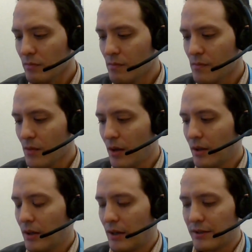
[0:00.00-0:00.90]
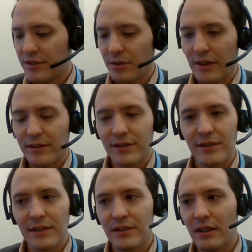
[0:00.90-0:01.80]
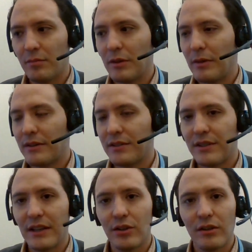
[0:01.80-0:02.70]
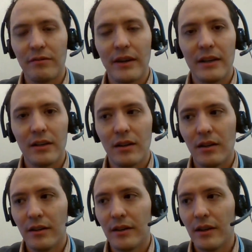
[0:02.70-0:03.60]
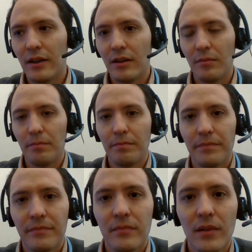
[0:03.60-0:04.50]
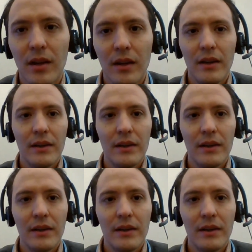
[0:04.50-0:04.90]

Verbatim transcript: Um, and so that's that's a little bit about this kit. You can find it on um,